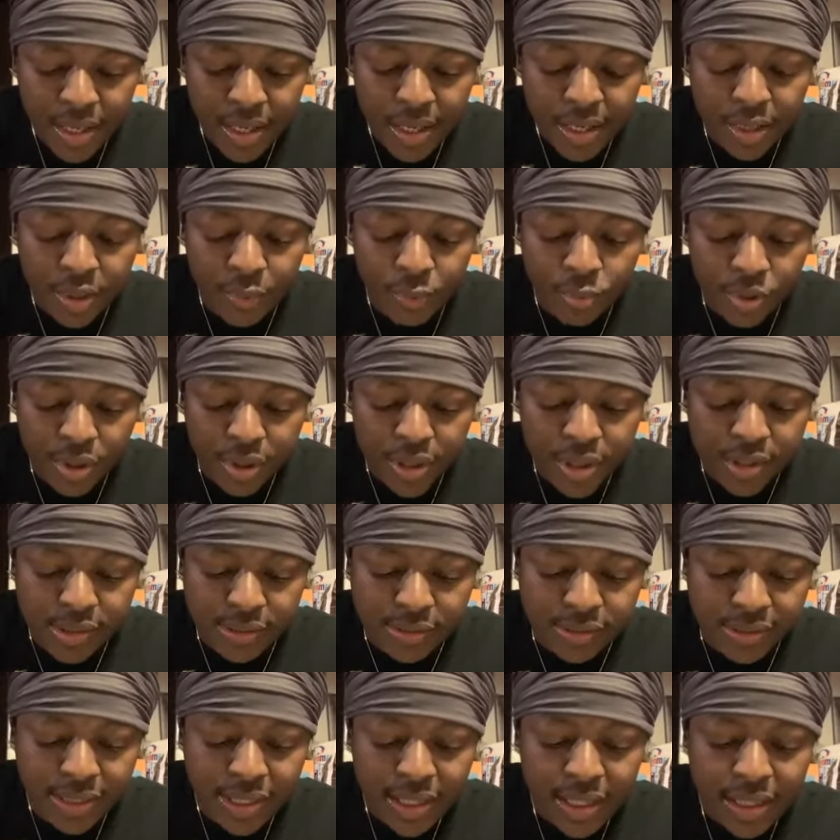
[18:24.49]
And it
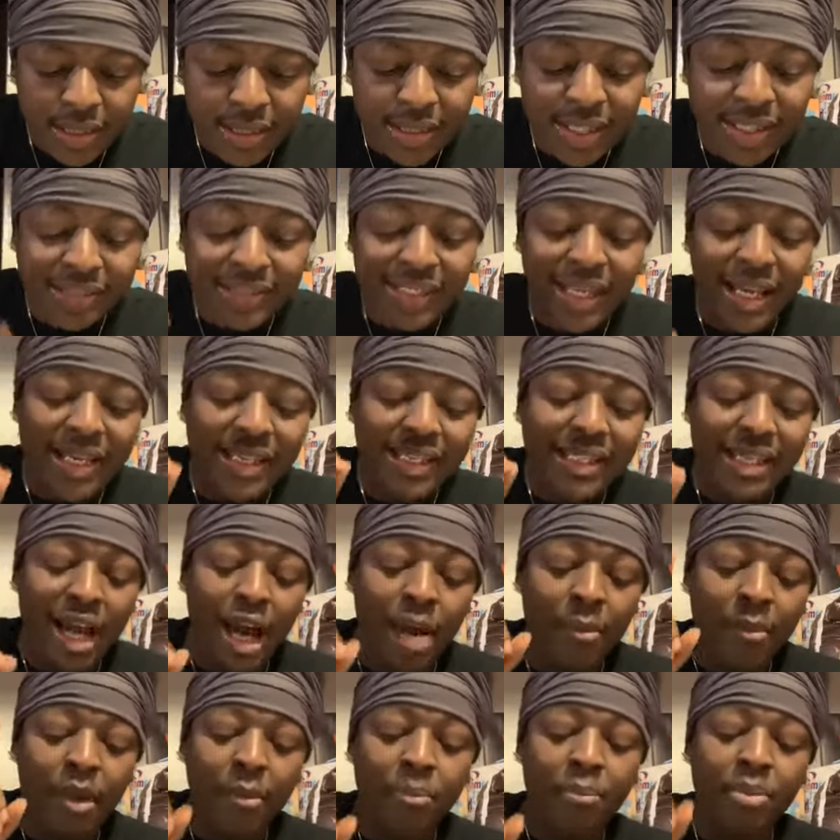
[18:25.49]
reads, Let thy
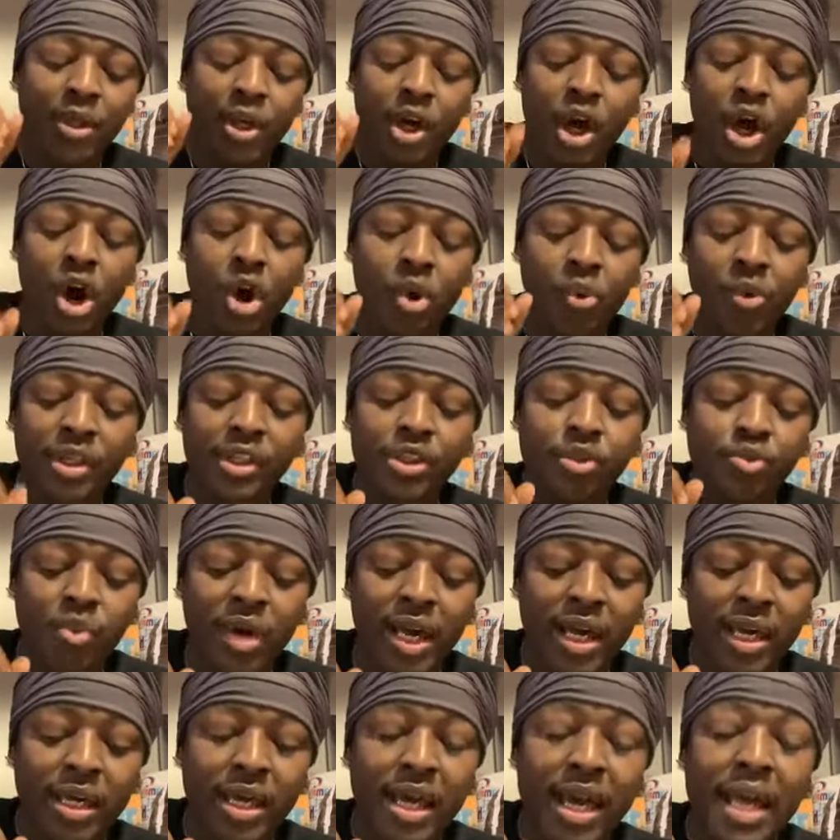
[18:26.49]
garment be always
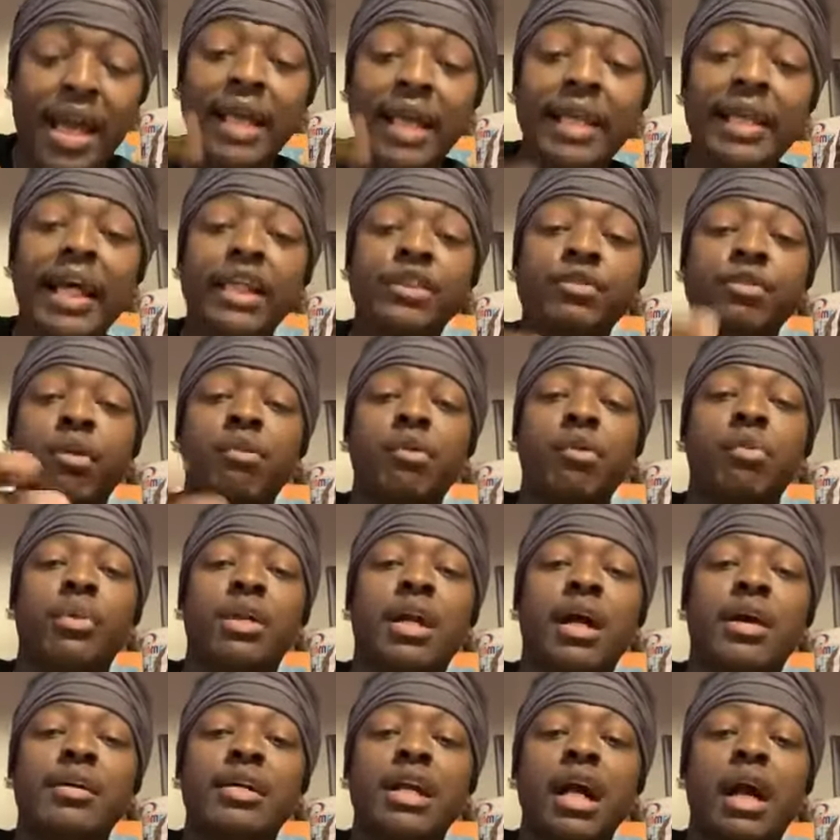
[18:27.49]
white. And that's why we
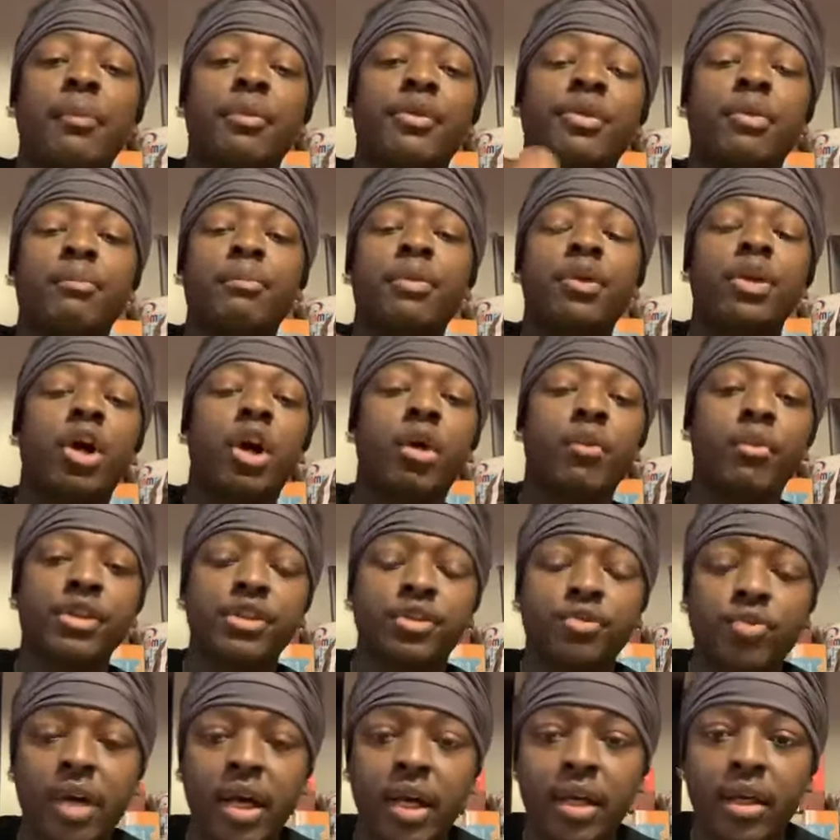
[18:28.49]
want our garment to be
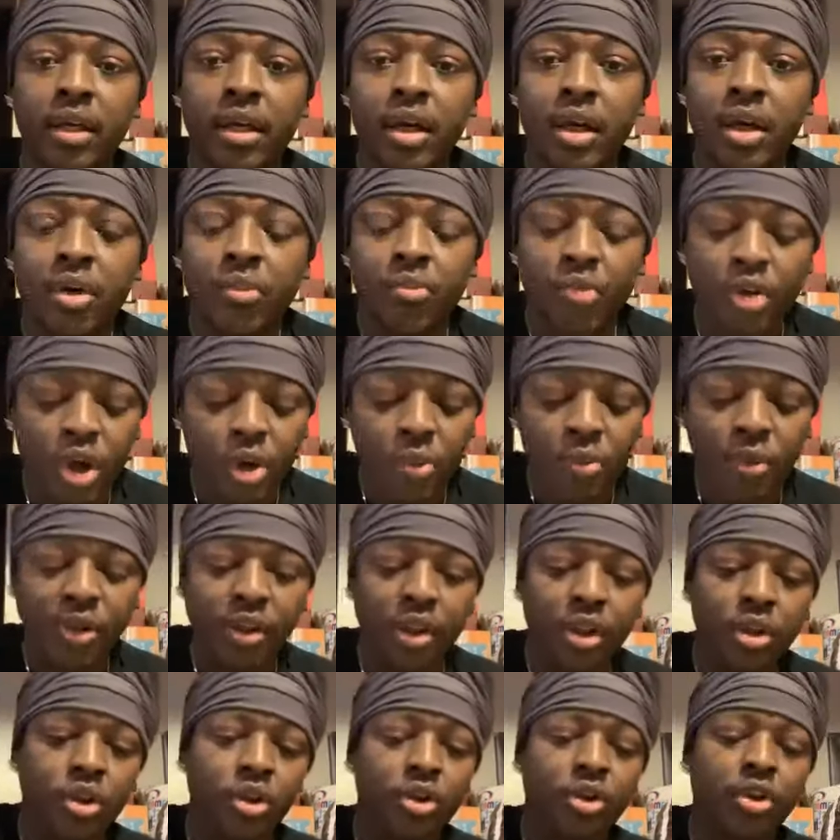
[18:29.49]
always white we don't want
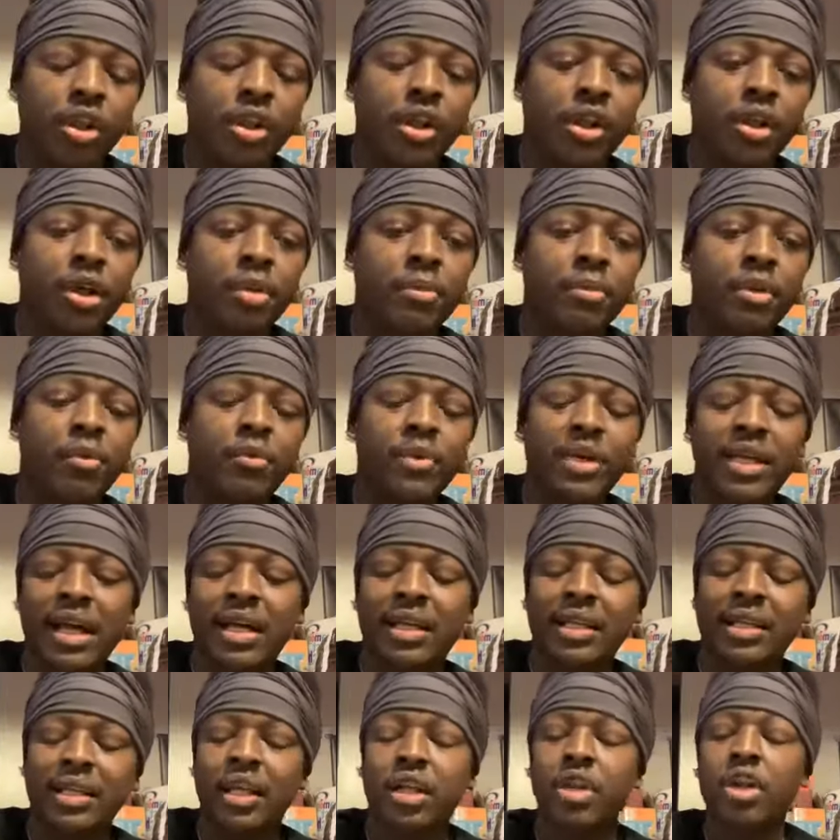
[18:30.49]
the Lord to come and we
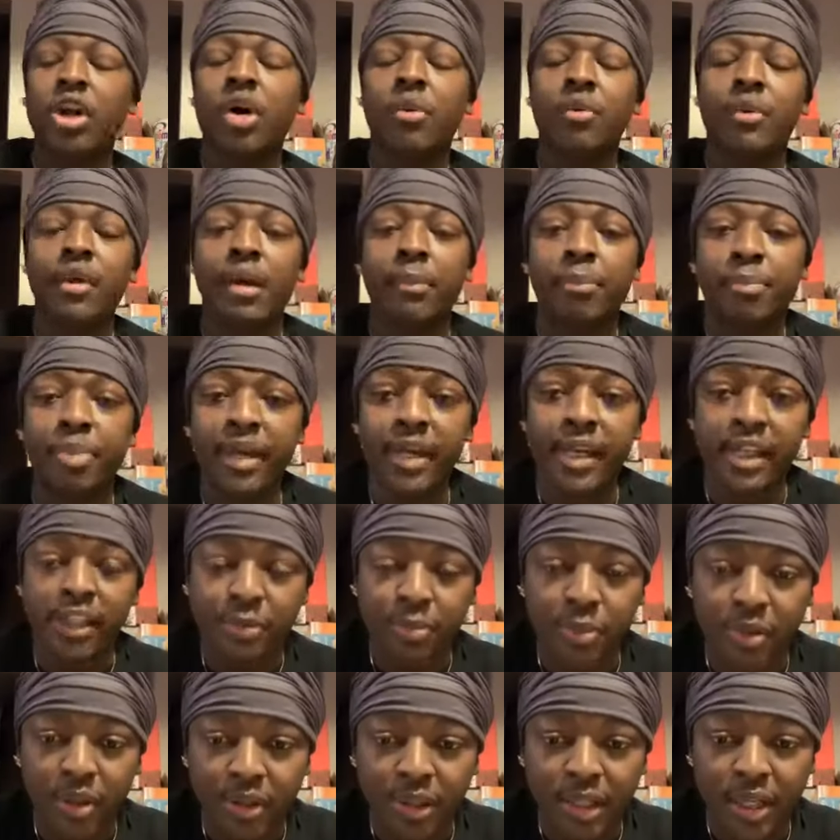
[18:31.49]
kind of get caught with our pants
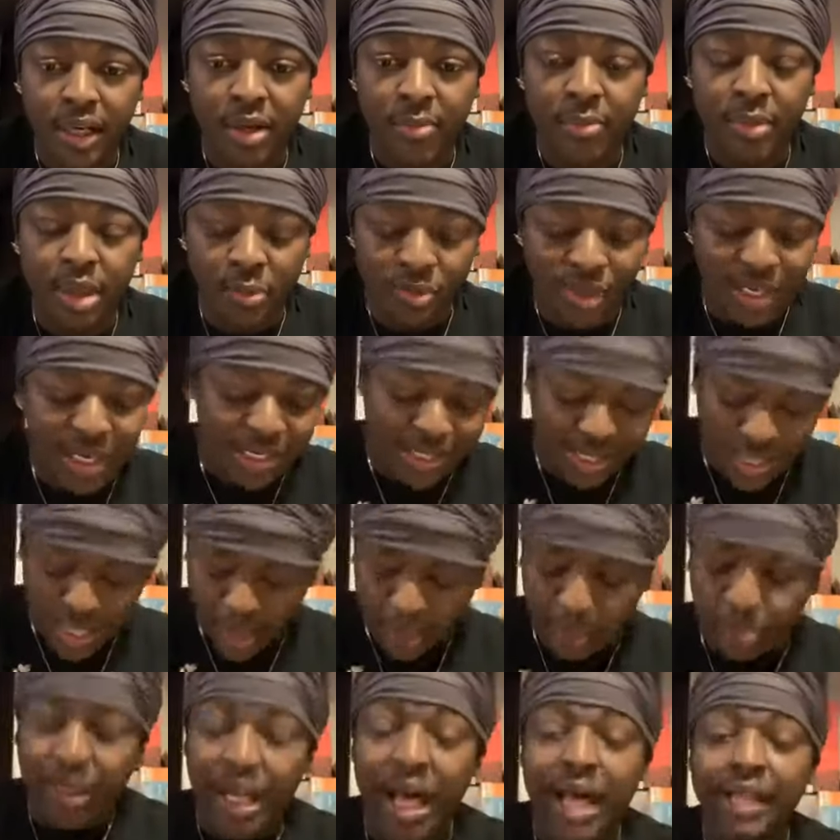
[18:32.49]
pulled down, man. We kind of
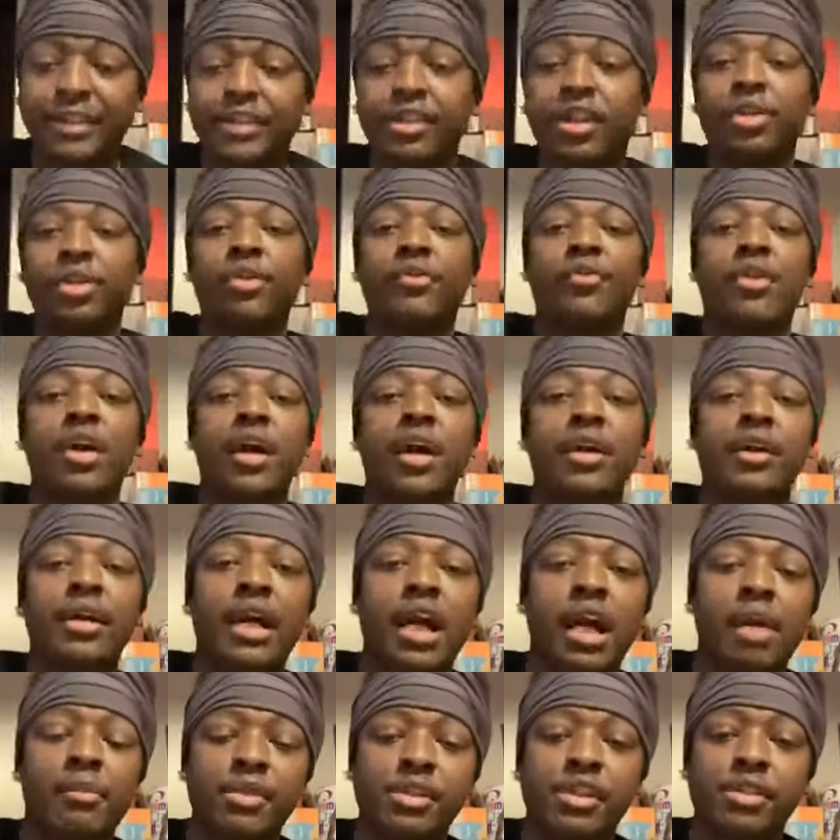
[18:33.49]
got blots all over our
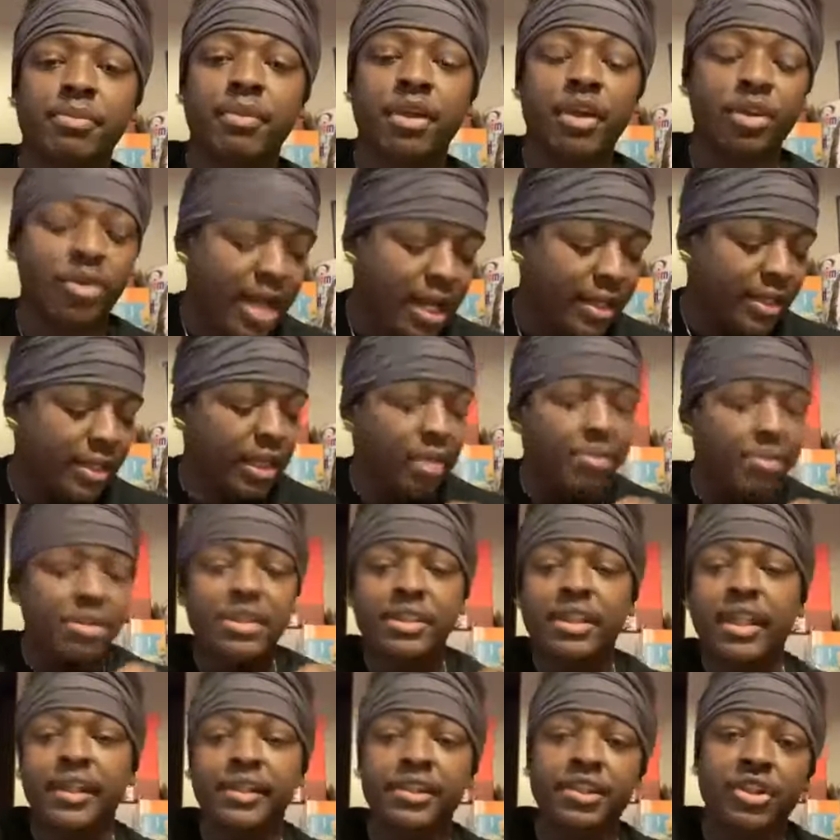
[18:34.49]
garments, man. You got damn
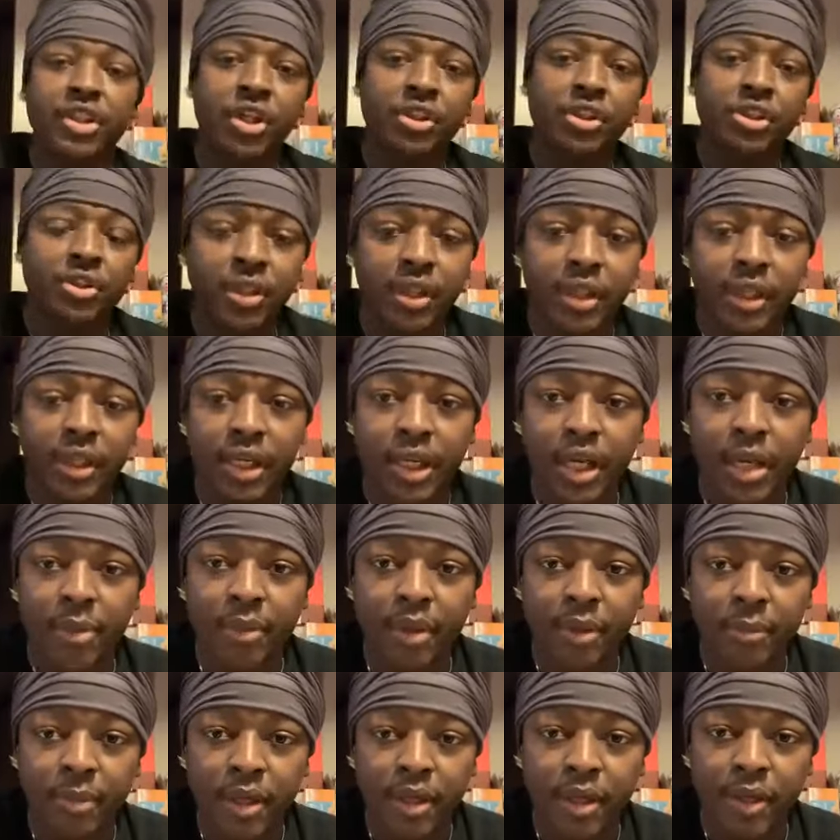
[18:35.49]
steak sauce on your
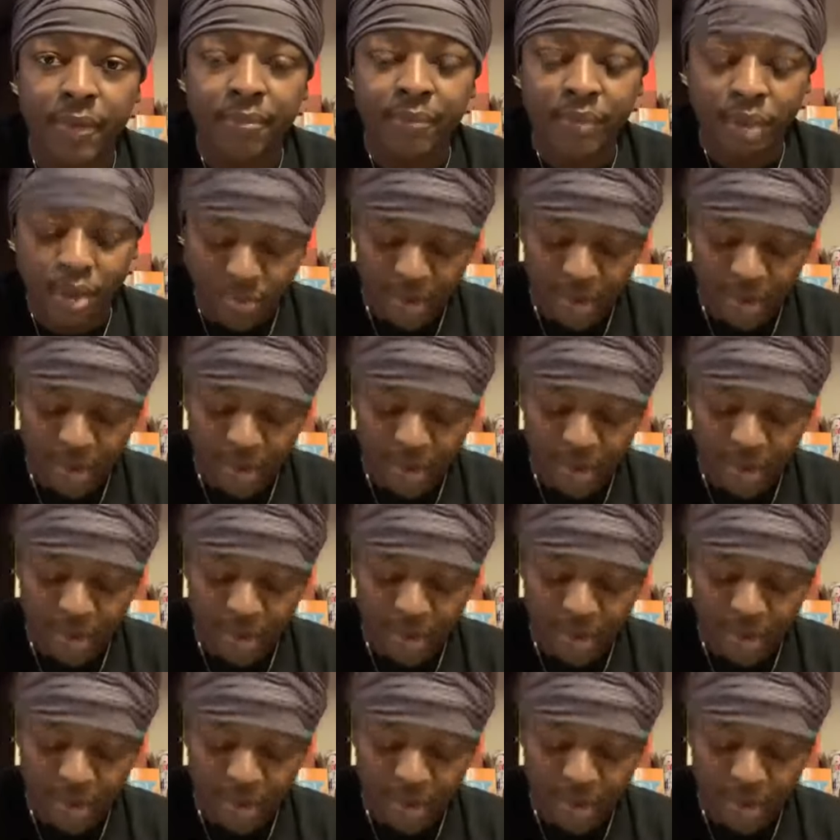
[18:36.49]
garment, man.